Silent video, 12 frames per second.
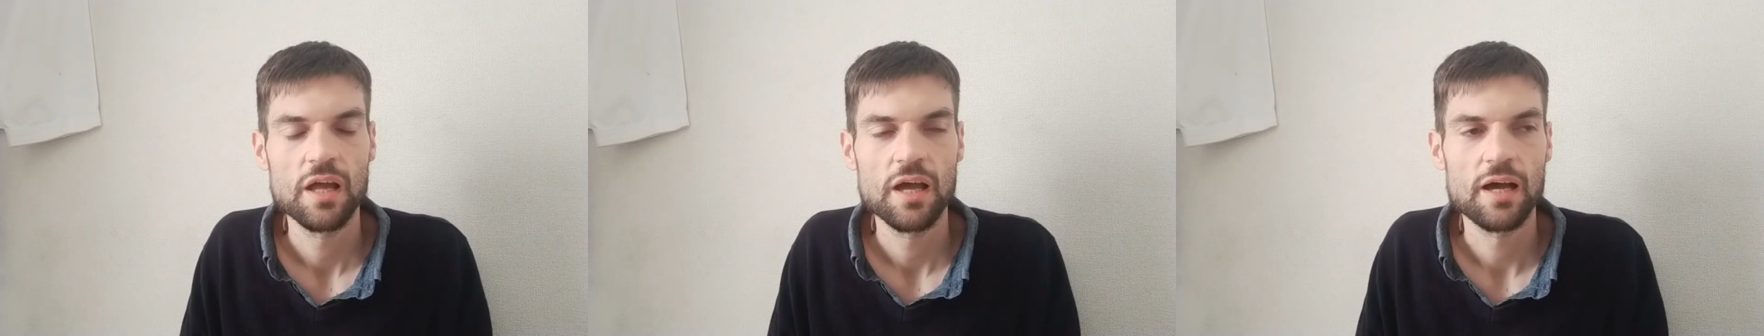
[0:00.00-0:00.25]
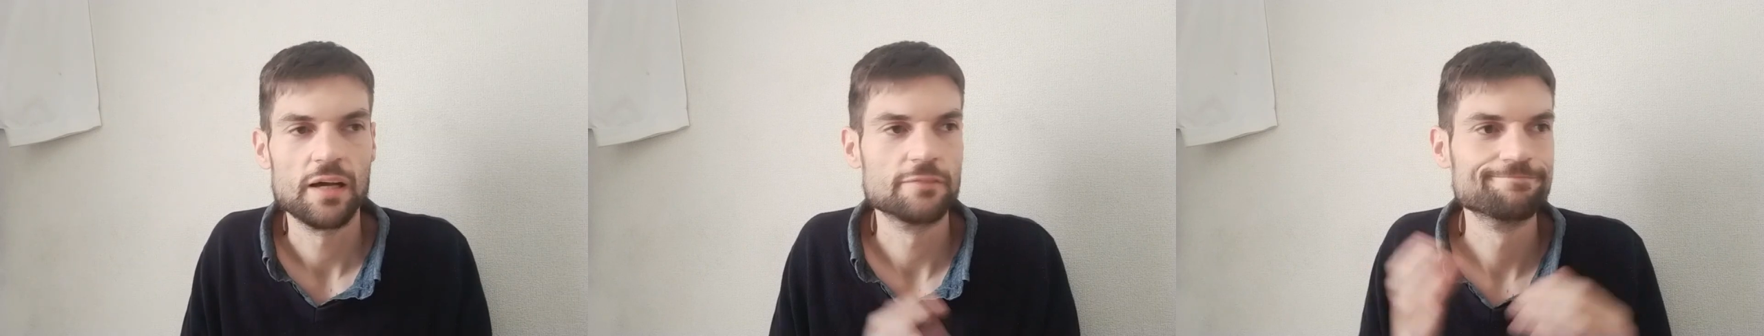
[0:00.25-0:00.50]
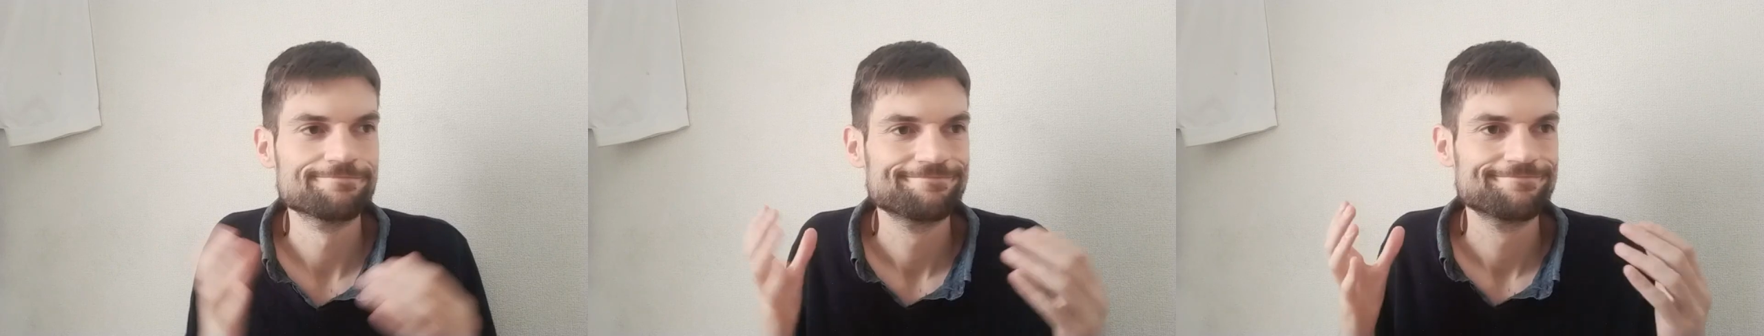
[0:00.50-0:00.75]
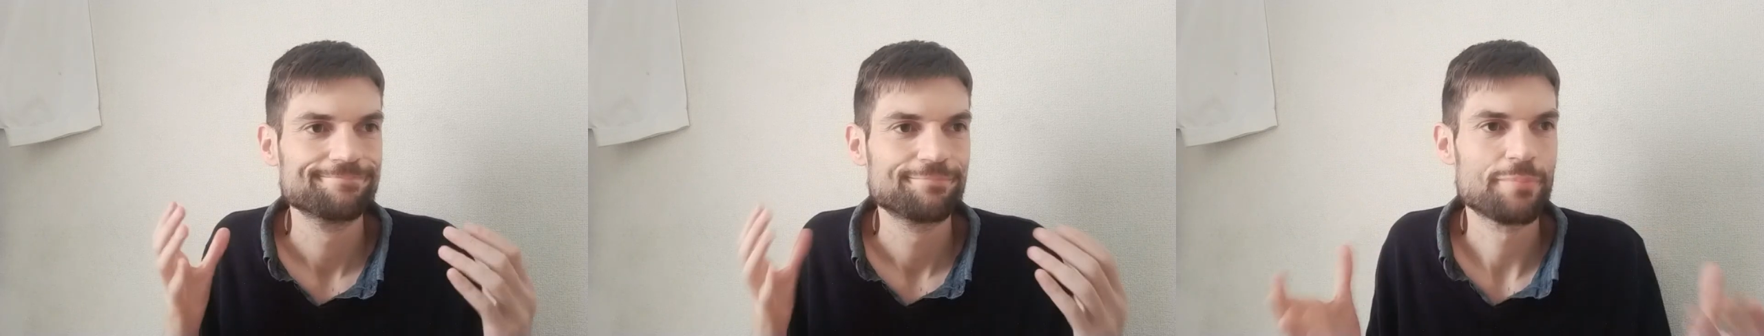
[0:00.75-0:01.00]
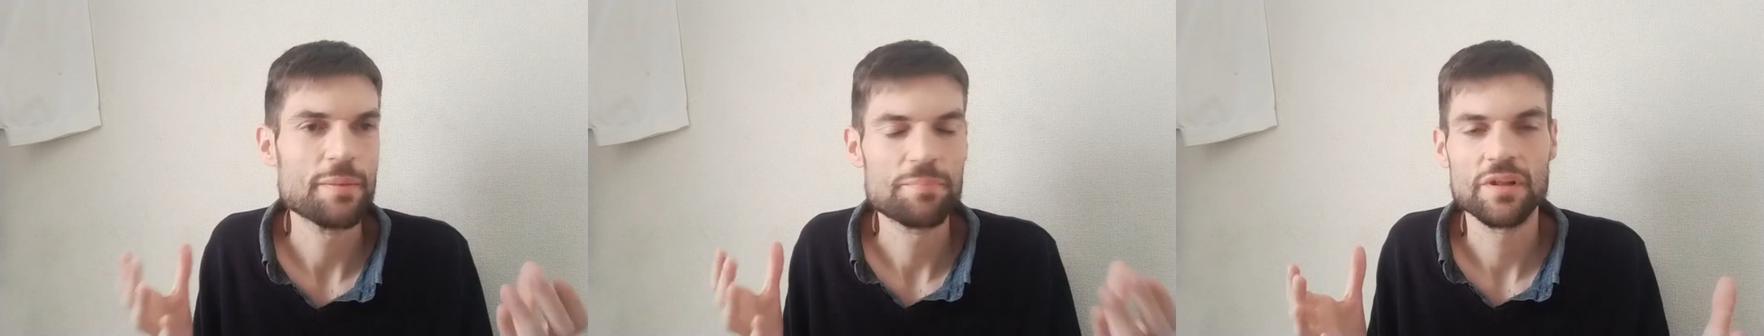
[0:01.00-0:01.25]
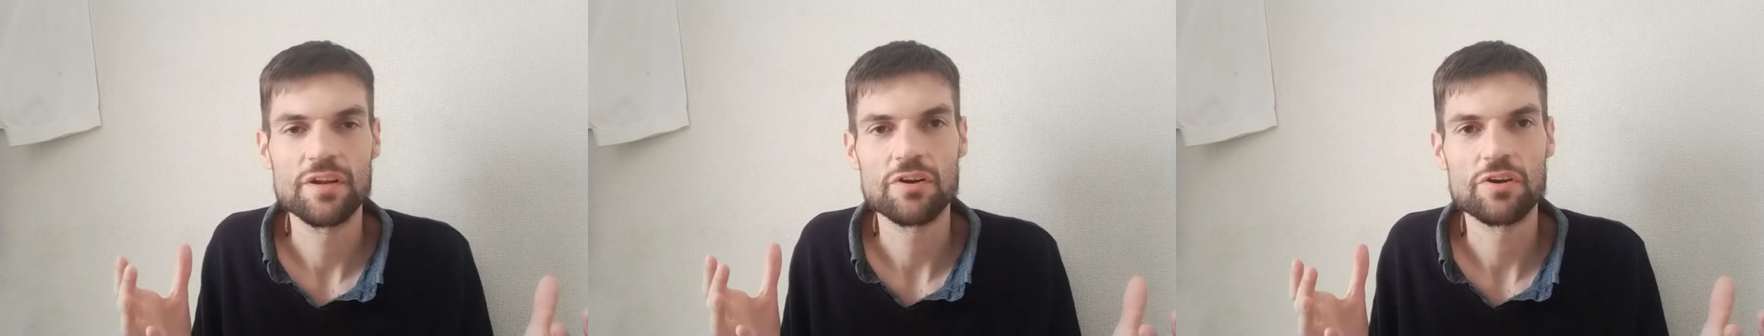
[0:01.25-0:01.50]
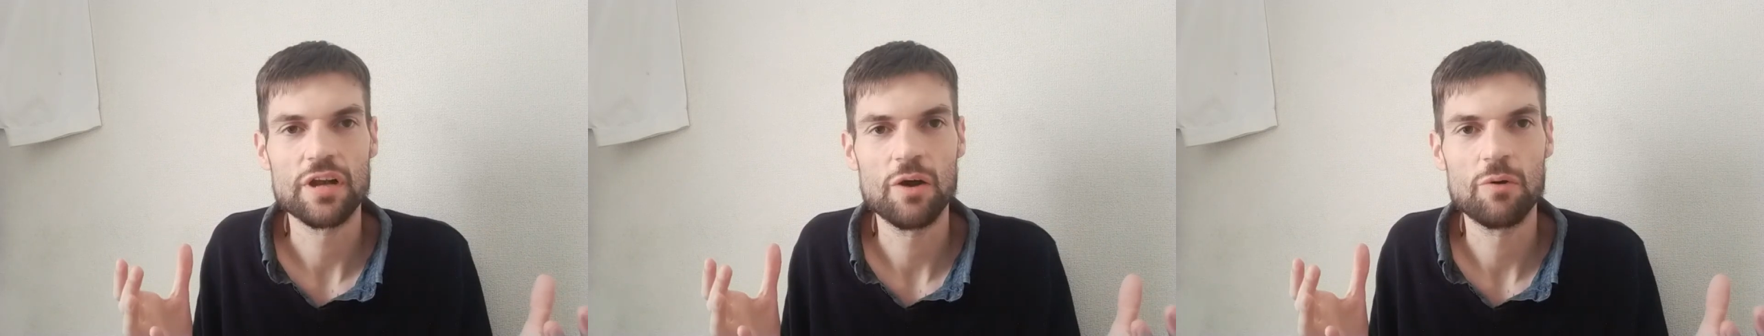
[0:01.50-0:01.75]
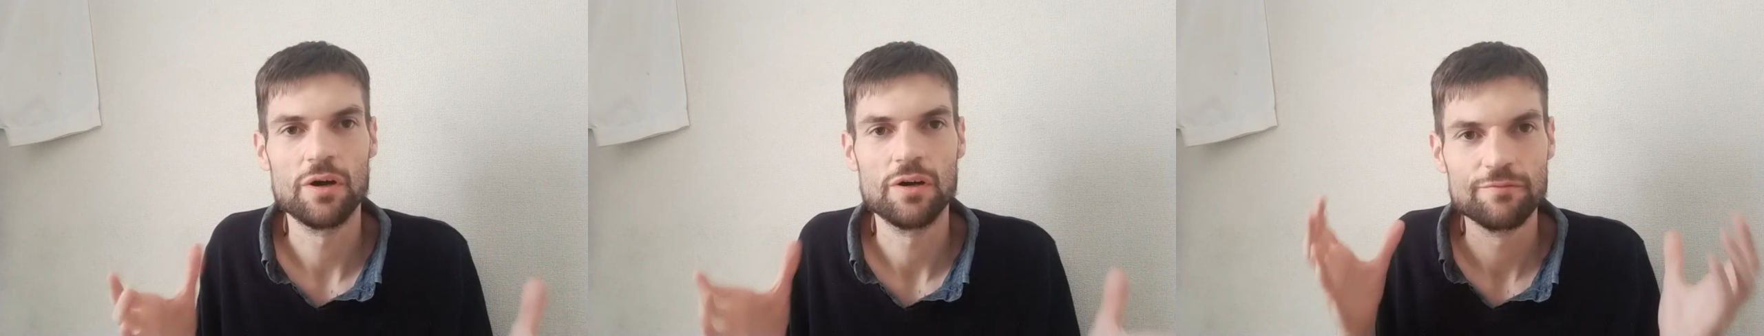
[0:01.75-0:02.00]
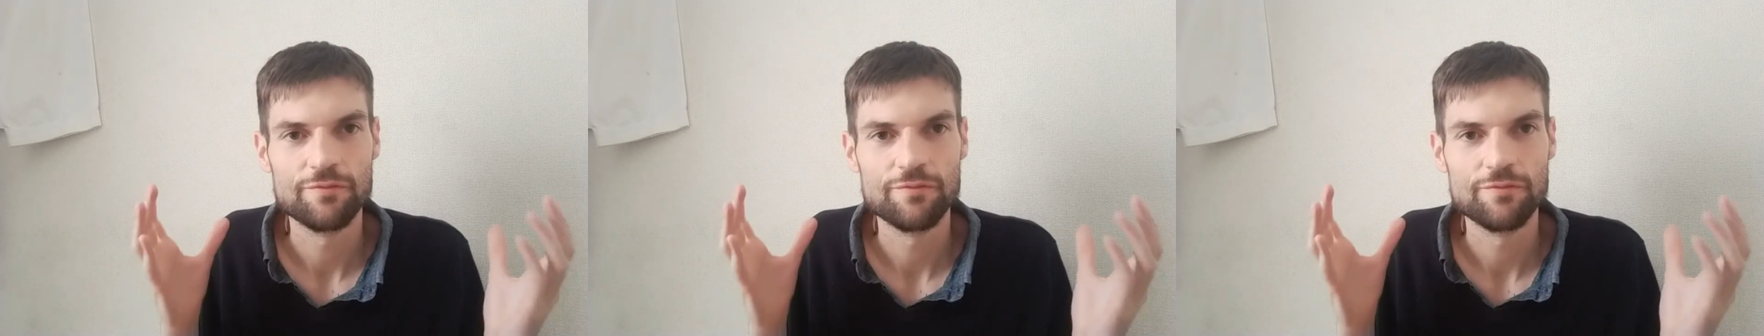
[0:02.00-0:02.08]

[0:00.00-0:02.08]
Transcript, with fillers: Um, people in Okinawa,